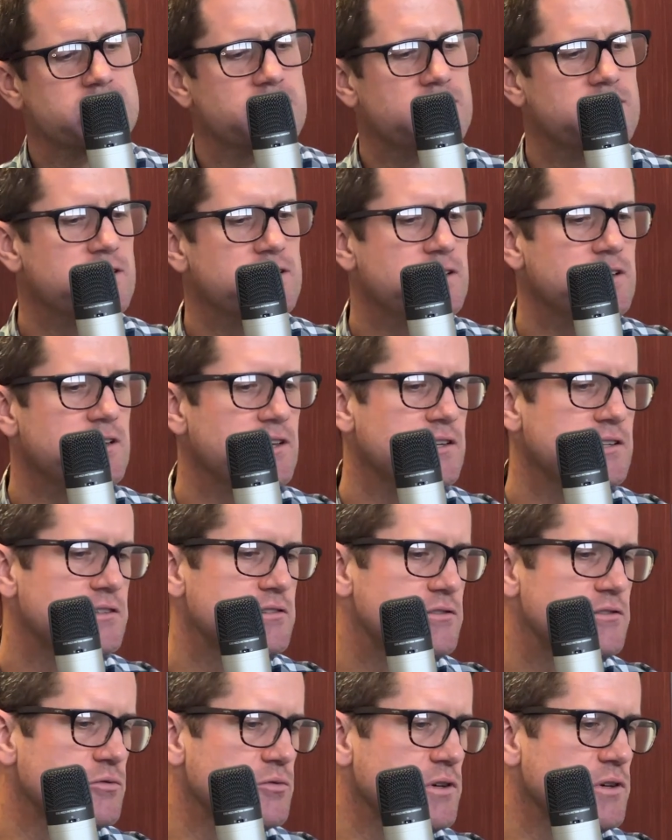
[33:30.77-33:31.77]
in
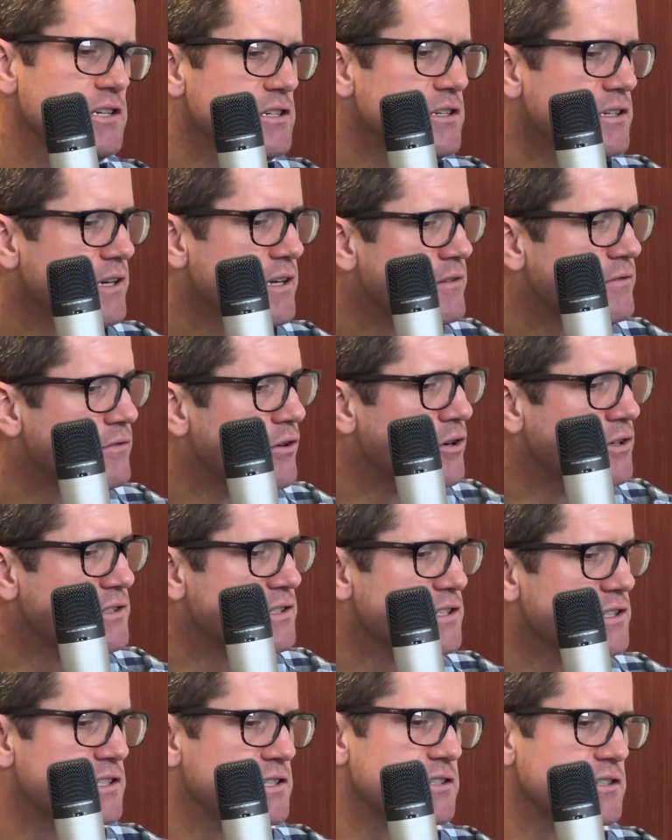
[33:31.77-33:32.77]
its regional
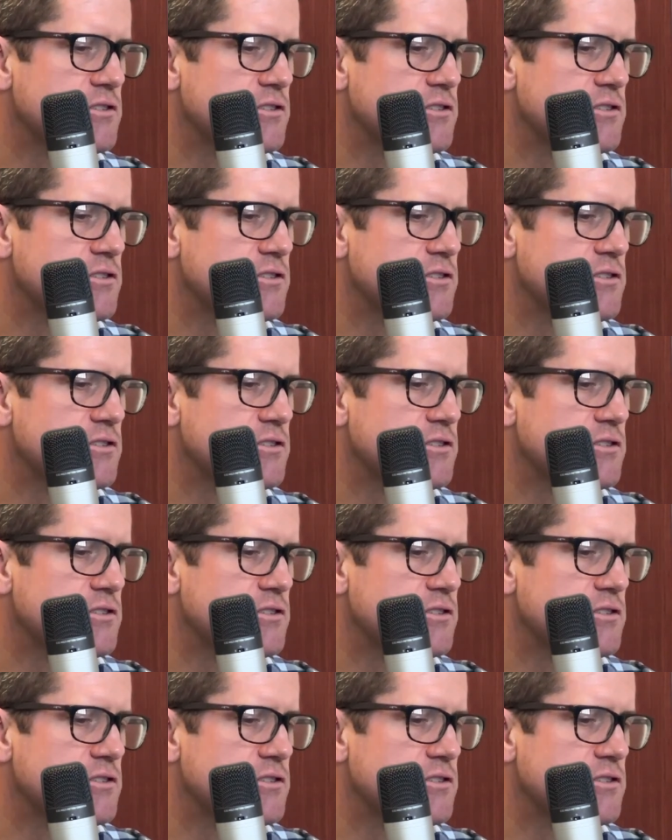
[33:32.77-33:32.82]
advantages.